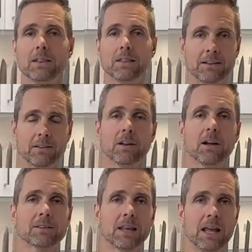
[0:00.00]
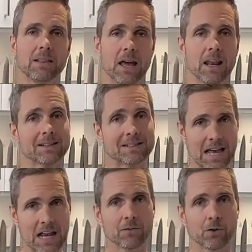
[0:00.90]
That does not say that a
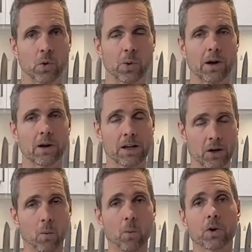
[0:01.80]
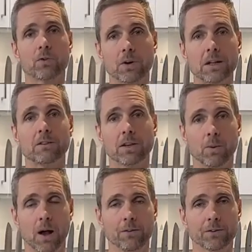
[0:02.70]
set of cookware cannot work really, really
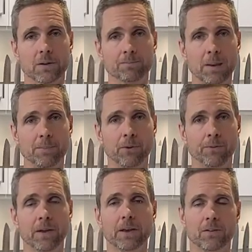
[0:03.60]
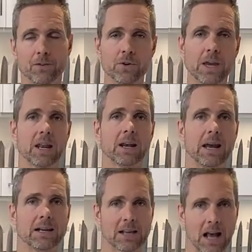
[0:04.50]
well for some people. If you get a
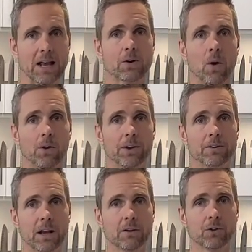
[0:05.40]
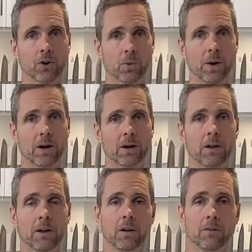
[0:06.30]
nice high quality set of
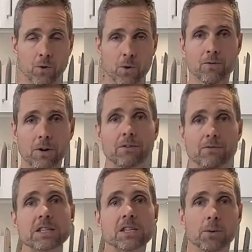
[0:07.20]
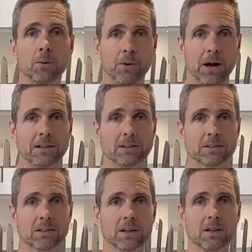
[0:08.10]
cookware for a really reasonable price